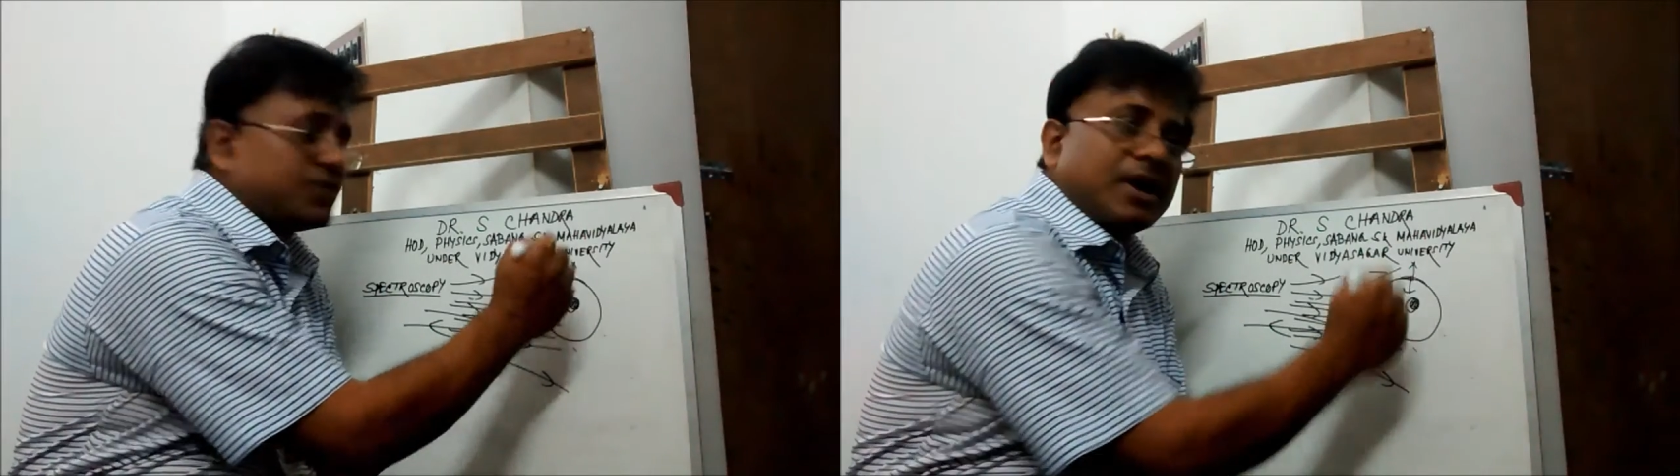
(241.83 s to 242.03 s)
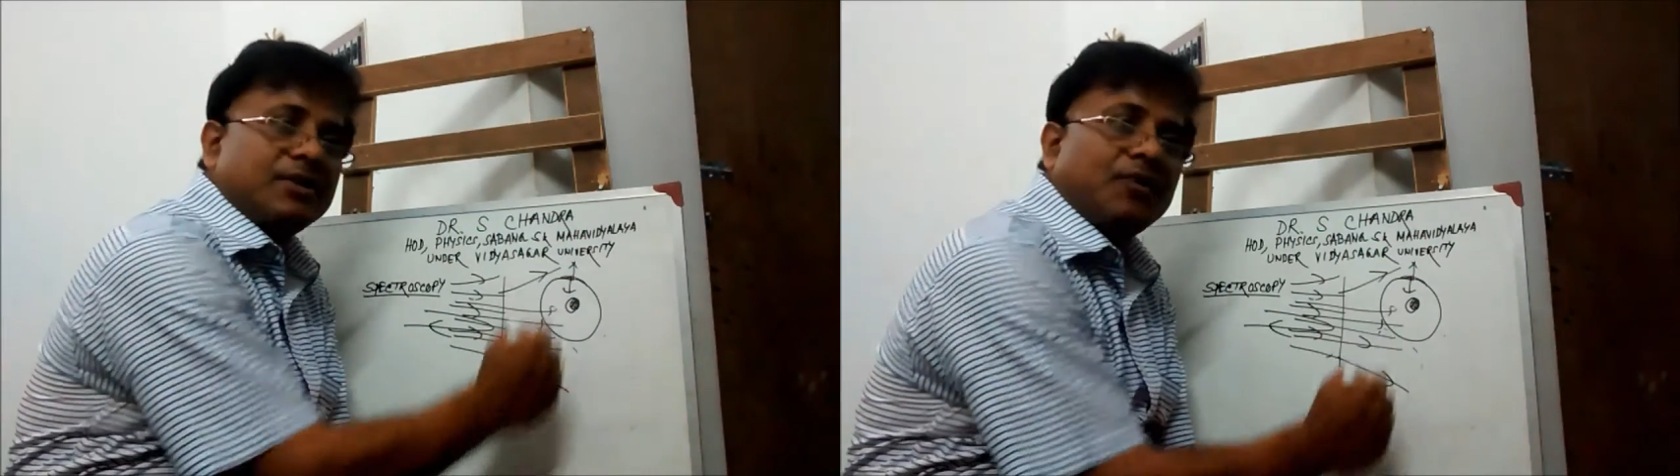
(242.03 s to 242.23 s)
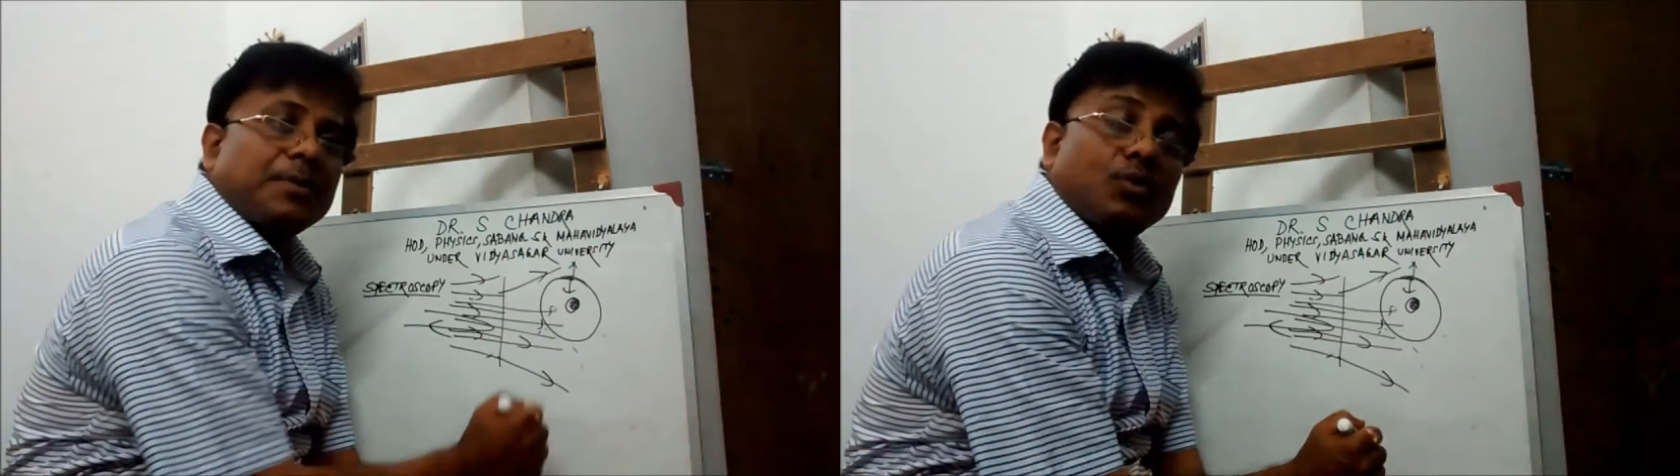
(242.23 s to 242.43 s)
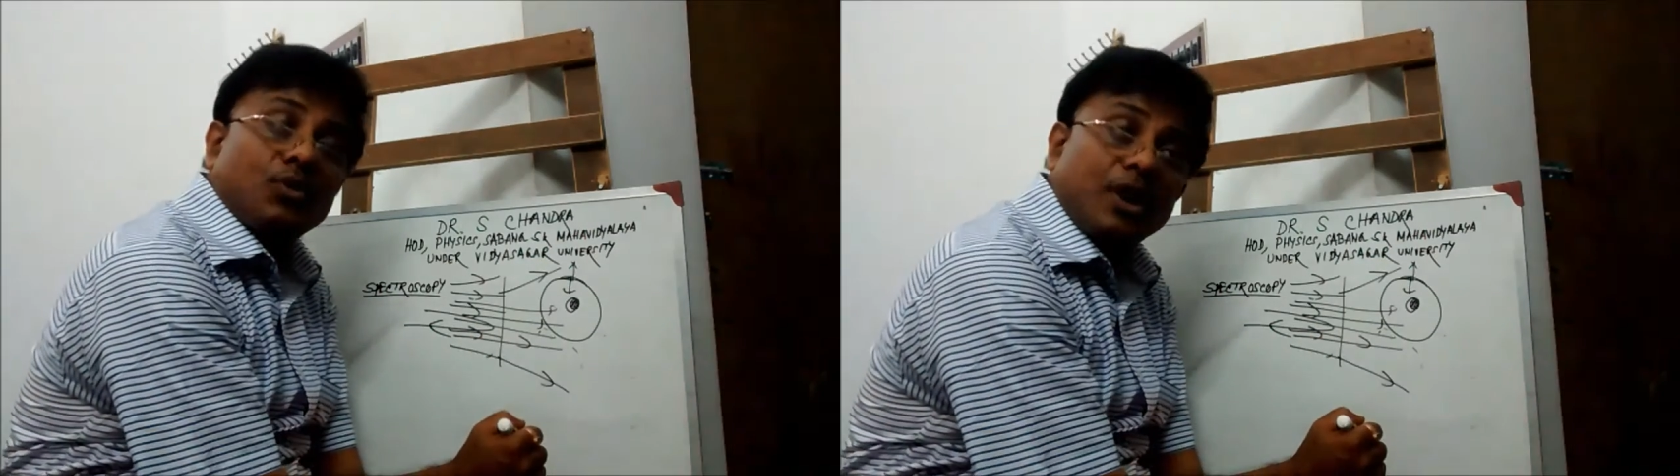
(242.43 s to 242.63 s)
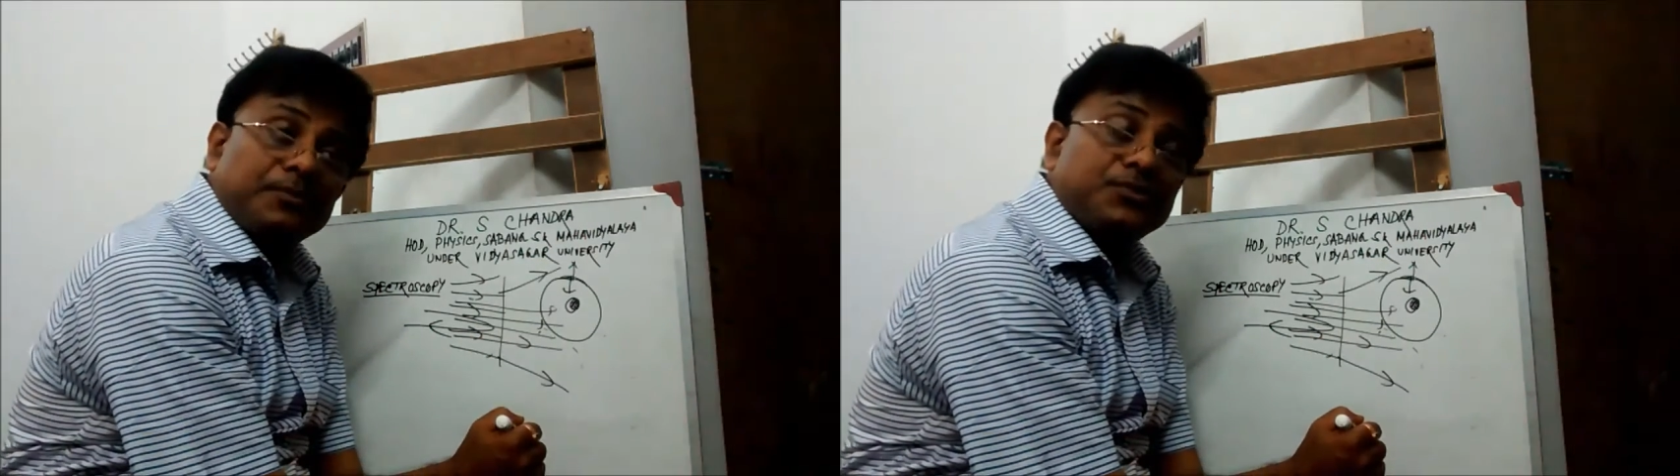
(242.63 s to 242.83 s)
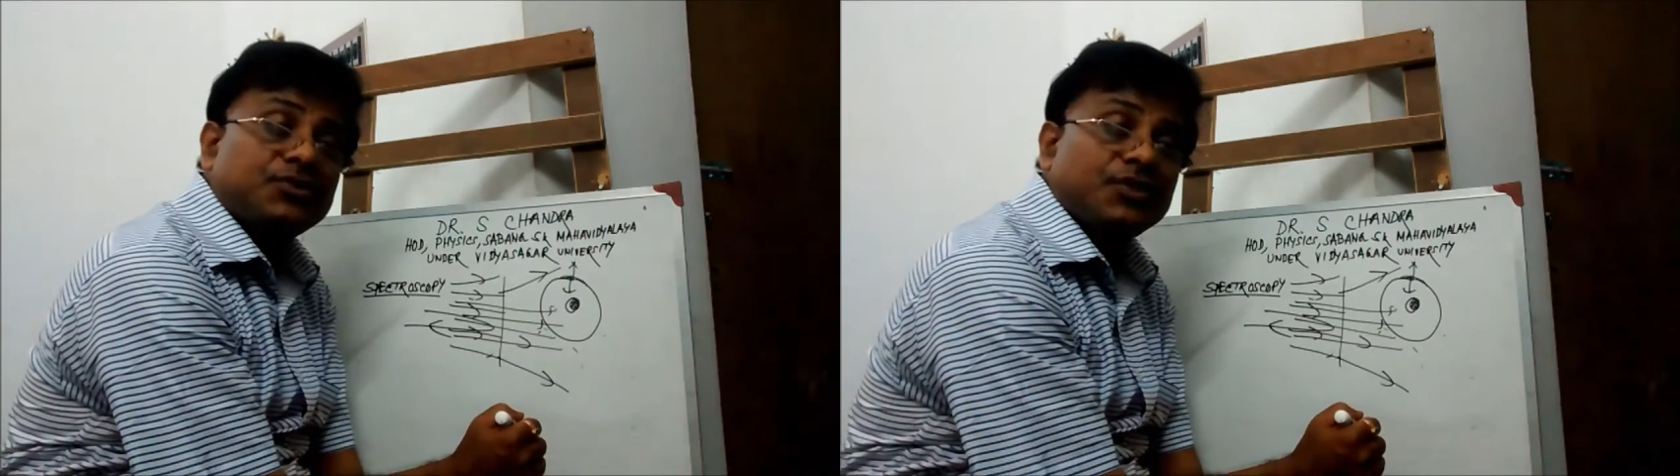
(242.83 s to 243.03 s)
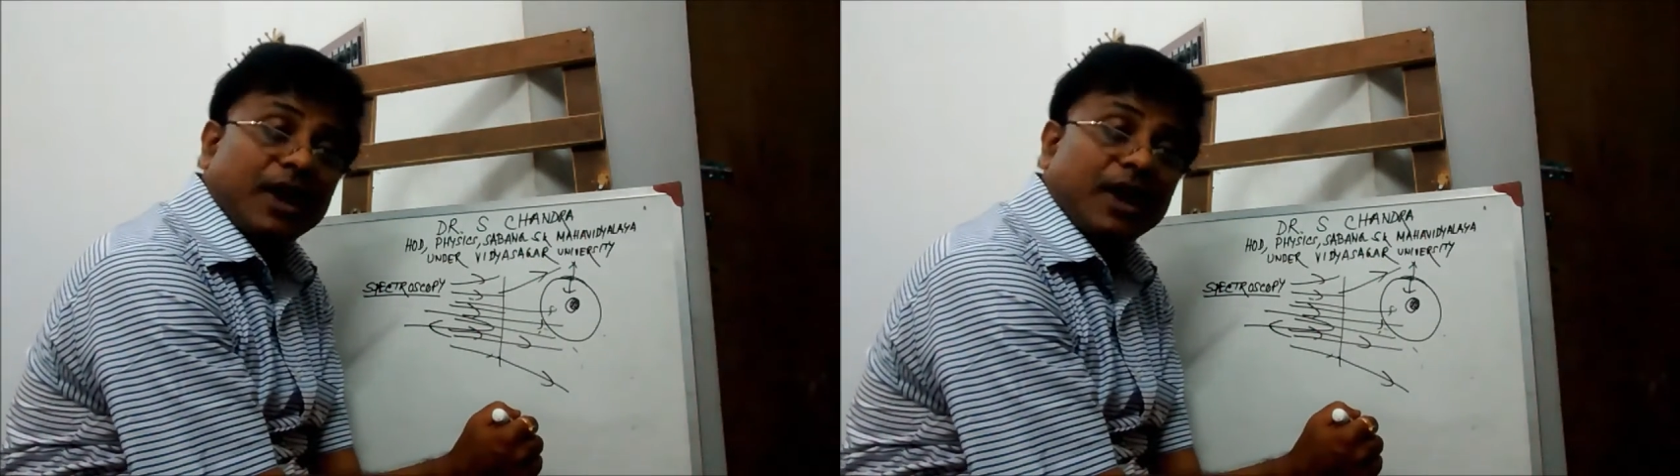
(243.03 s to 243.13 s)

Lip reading: that is from the Coulomb's